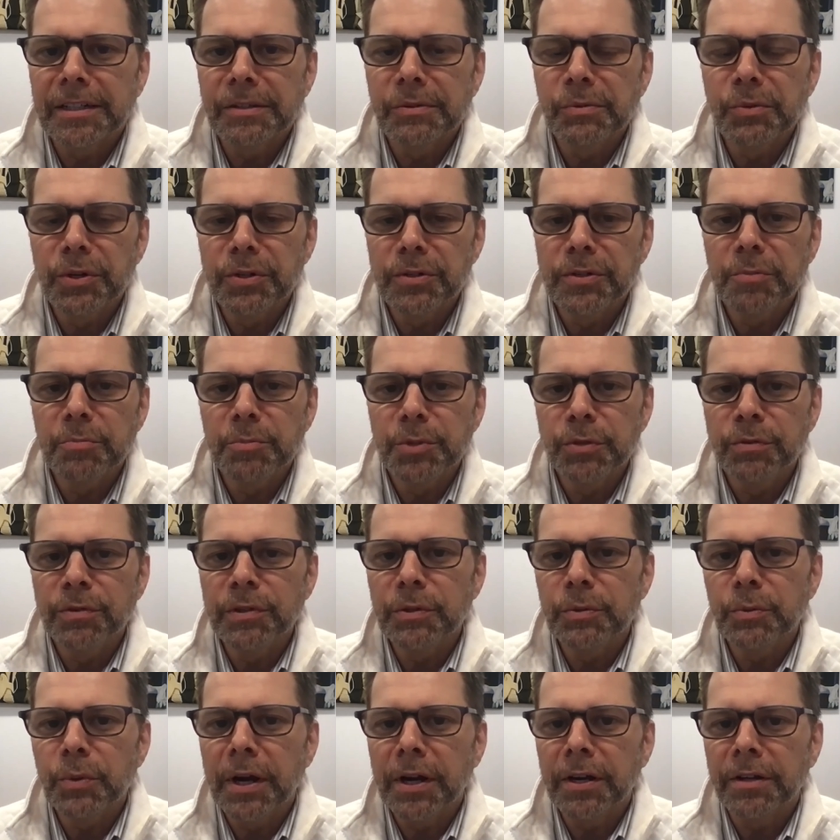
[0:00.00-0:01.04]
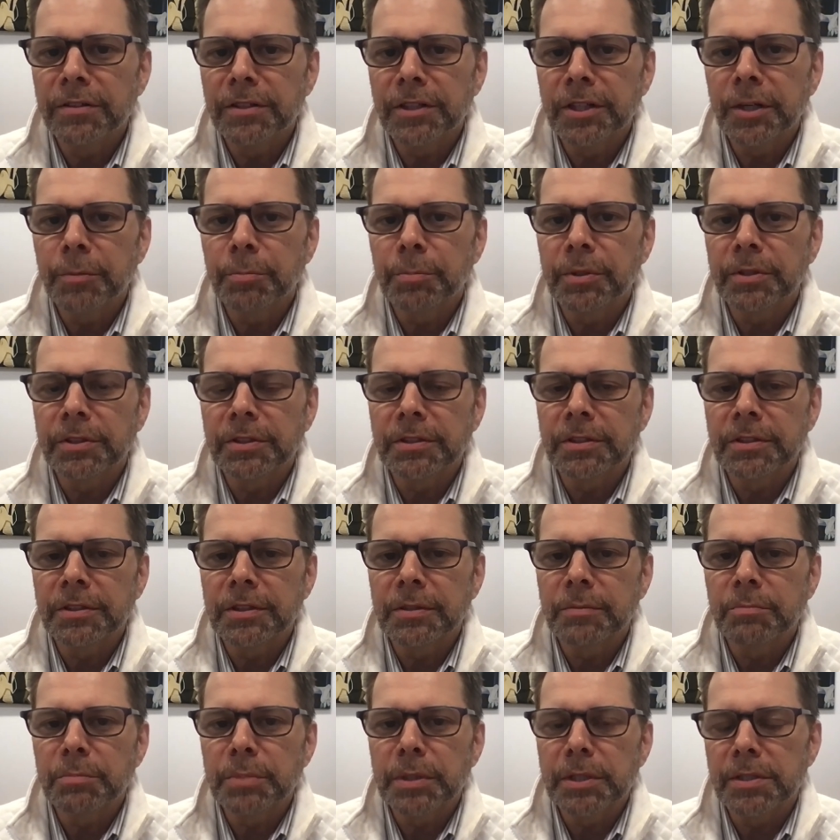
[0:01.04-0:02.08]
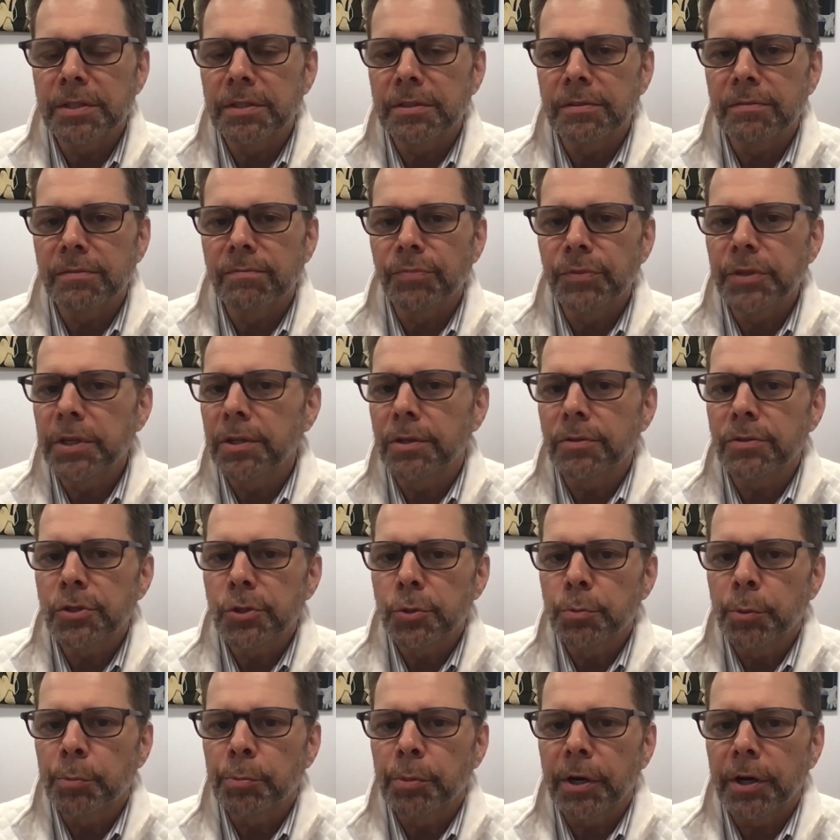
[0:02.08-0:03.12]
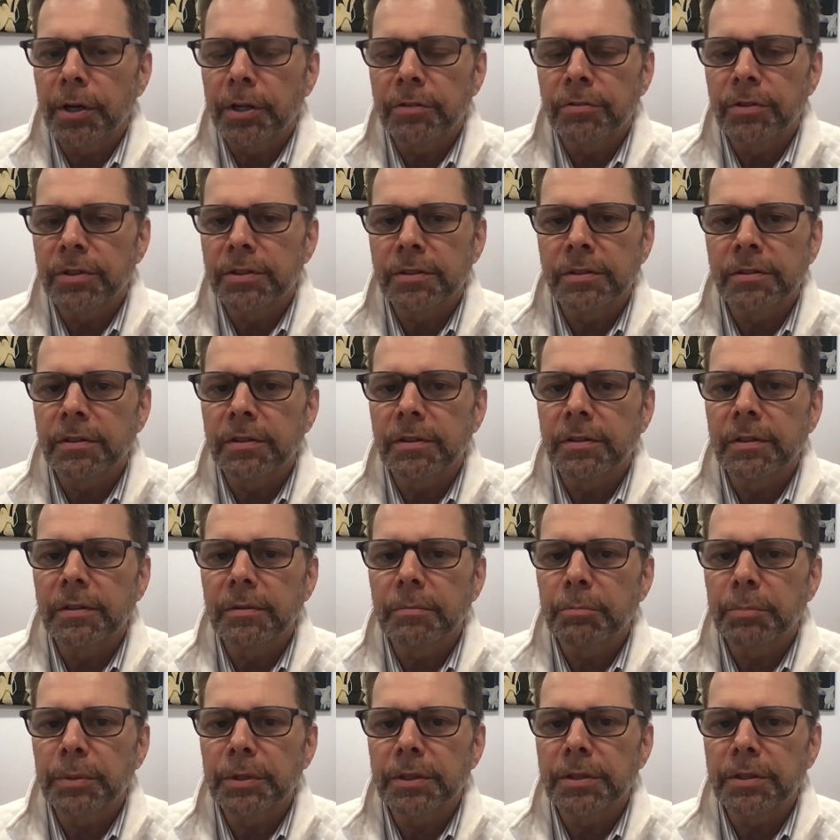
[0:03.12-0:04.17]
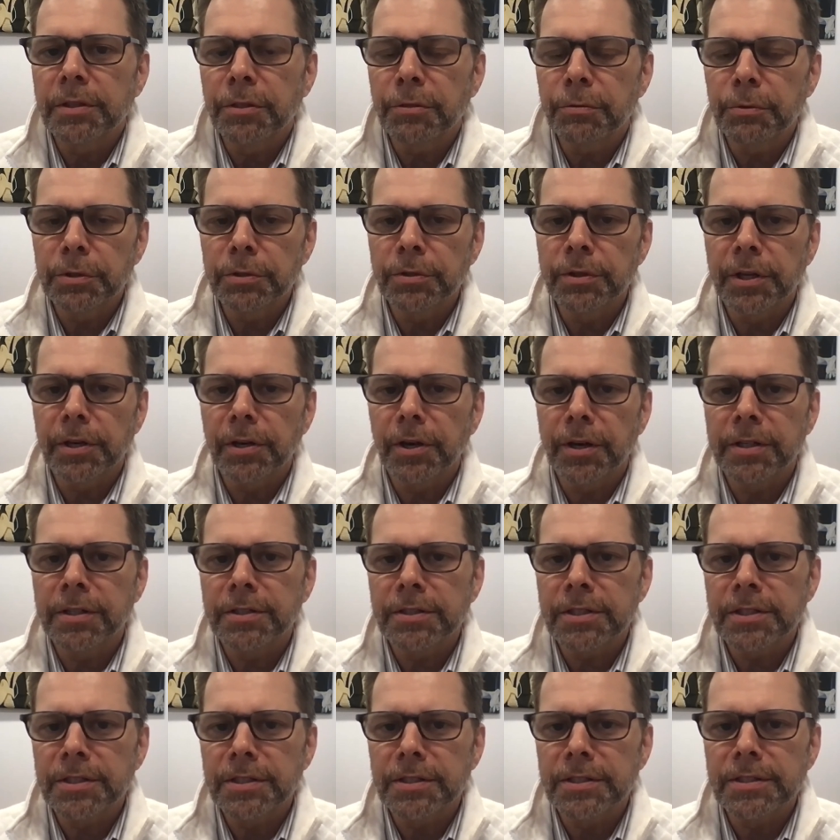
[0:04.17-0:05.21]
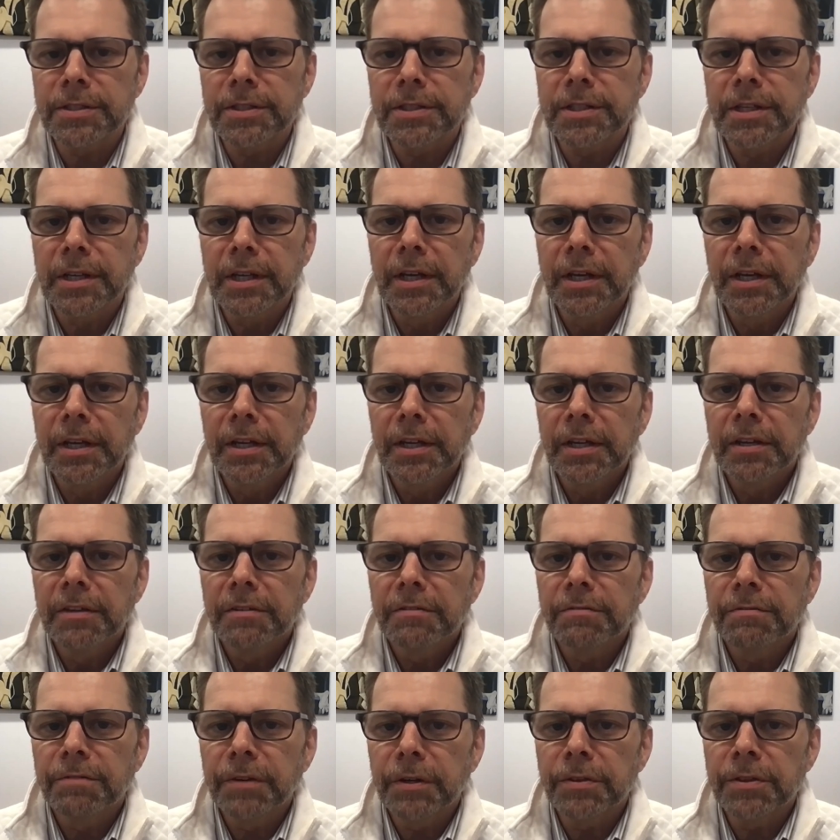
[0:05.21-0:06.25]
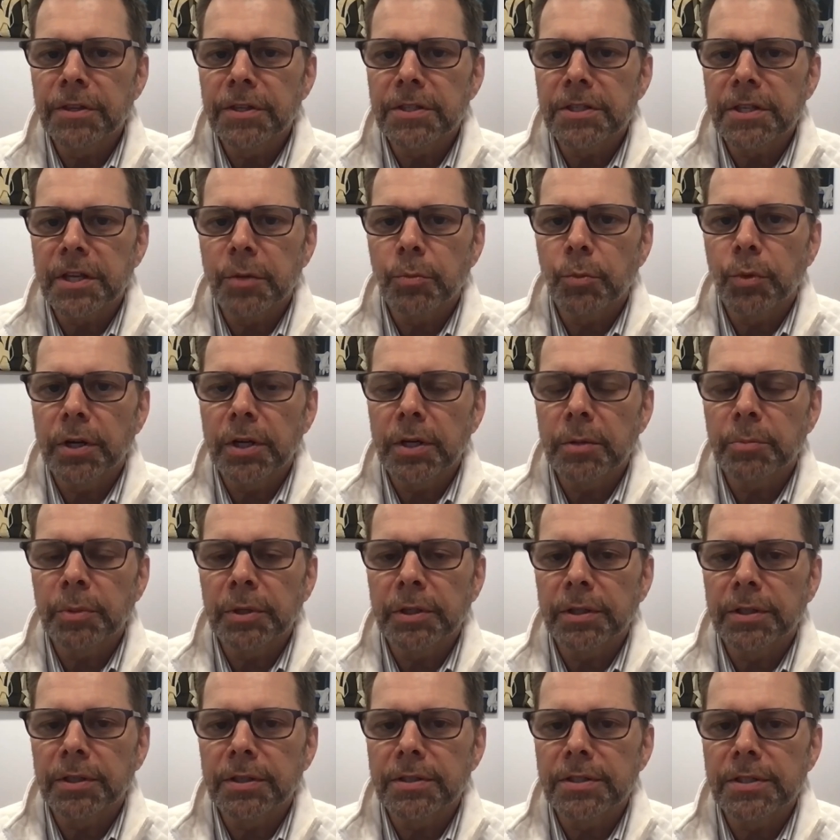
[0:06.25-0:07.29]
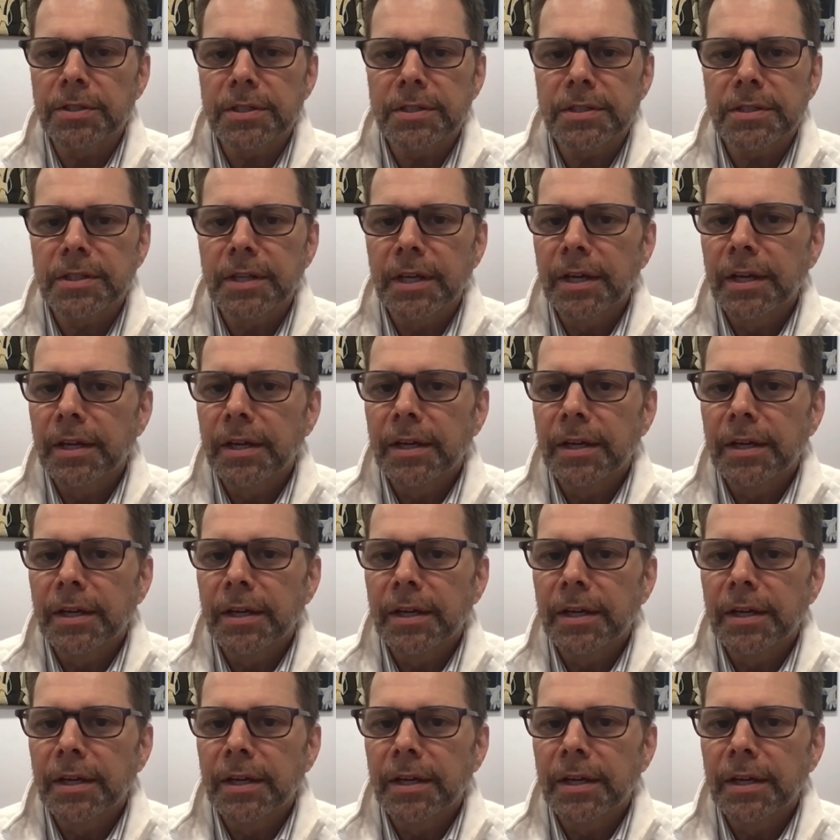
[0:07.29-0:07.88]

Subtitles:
where the movie wound up, and being, super proud of it, and being thrilled that audiences felt the same way, because,